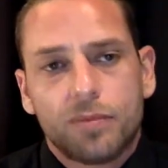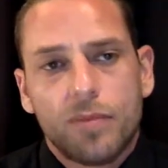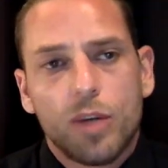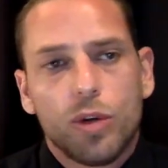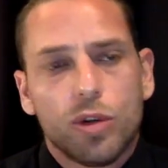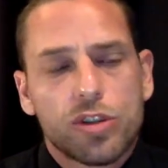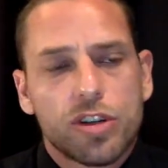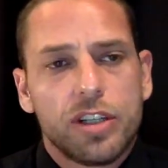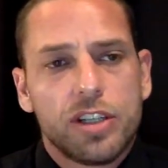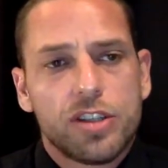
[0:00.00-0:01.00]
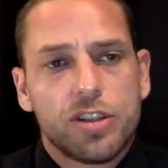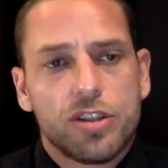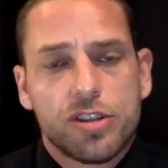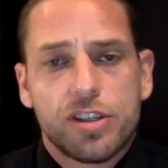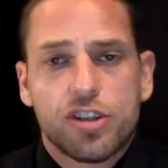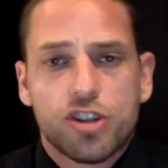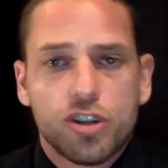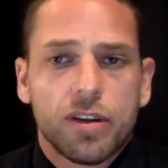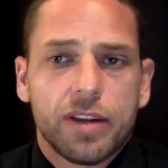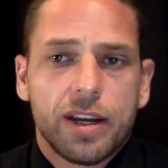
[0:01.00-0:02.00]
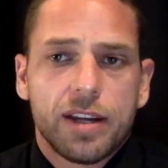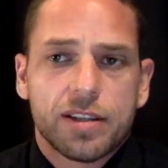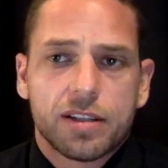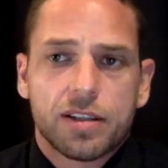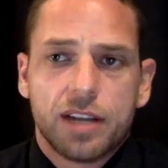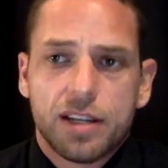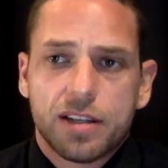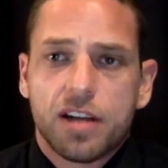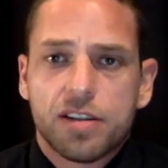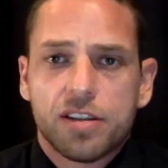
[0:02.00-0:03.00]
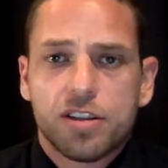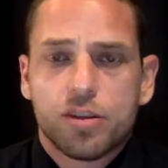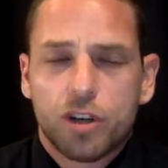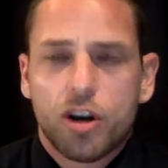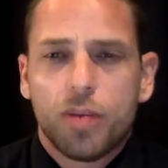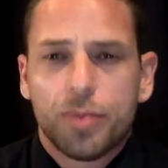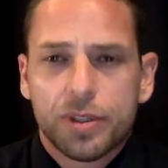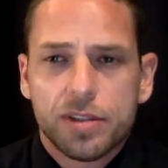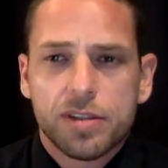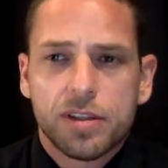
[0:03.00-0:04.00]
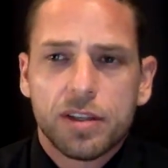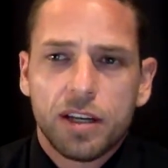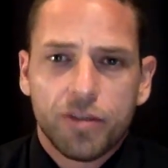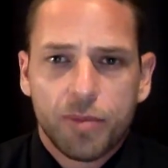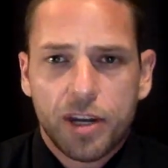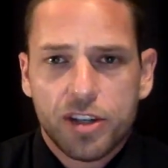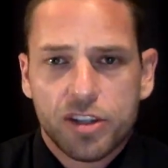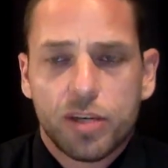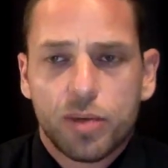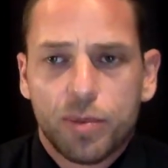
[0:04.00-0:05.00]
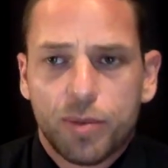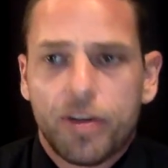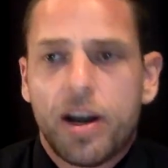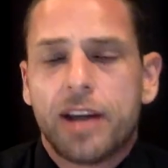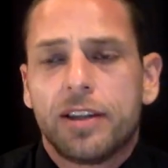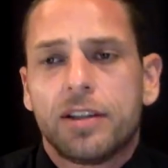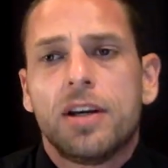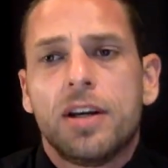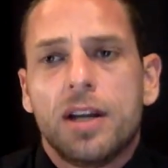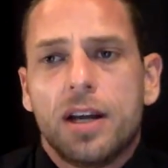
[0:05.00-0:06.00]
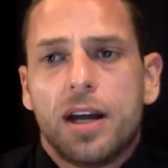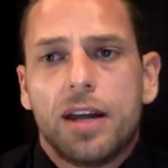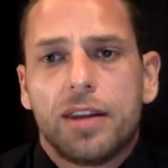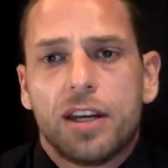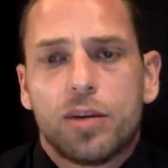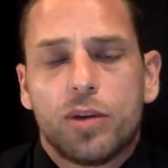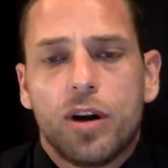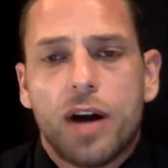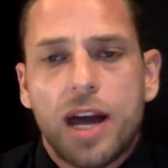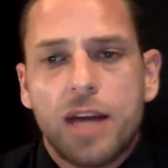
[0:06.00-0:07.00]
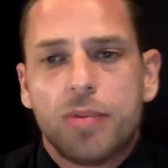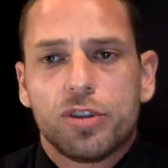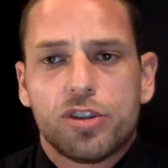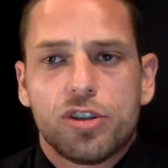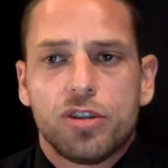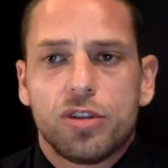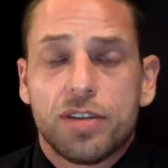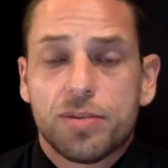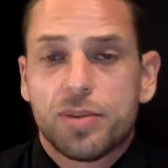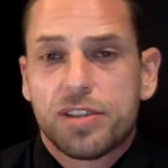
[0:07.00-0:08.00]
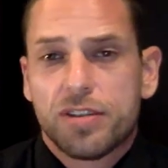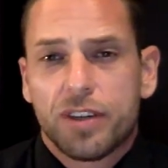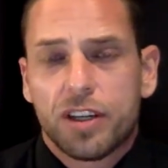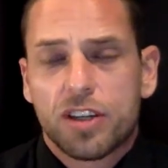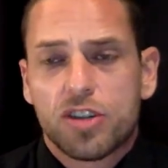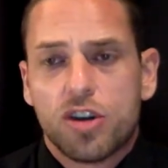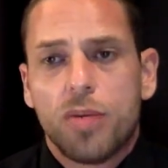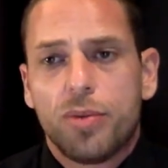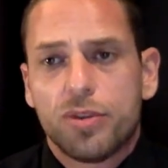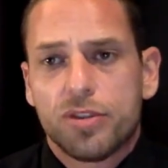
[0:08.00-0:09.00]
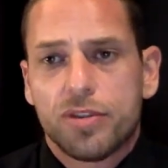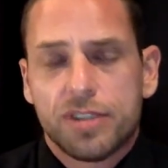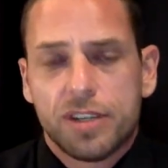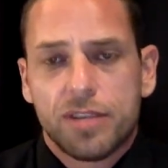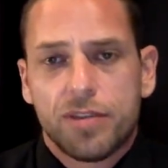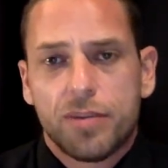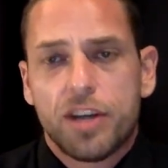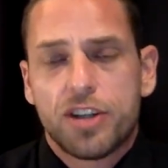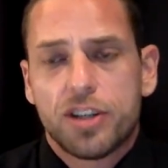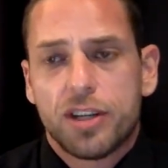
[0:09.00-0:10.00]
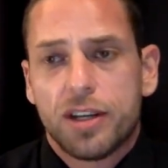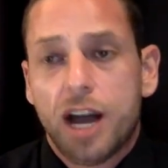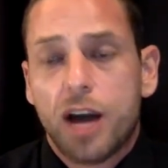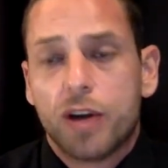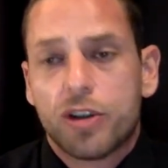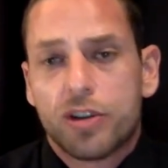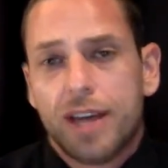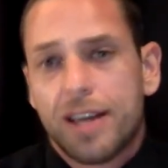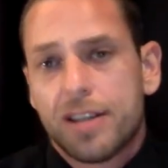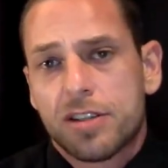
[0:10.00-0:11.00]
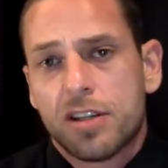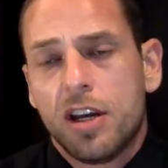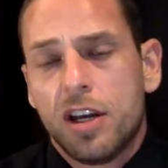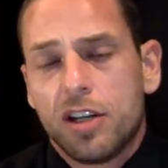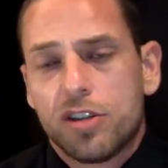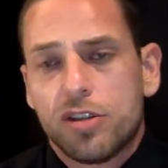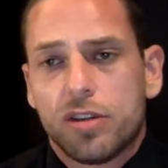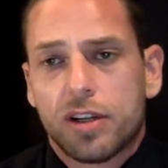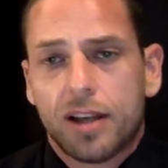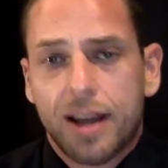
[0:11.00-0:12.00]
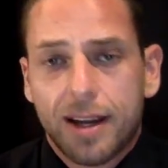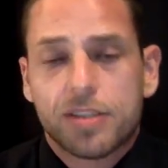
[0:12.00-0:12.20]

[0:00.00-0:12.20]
We also need to just ensure that as counselors we're competent in the information that we're providing, and that we are able to give specific examples of this information and how it relates to the client's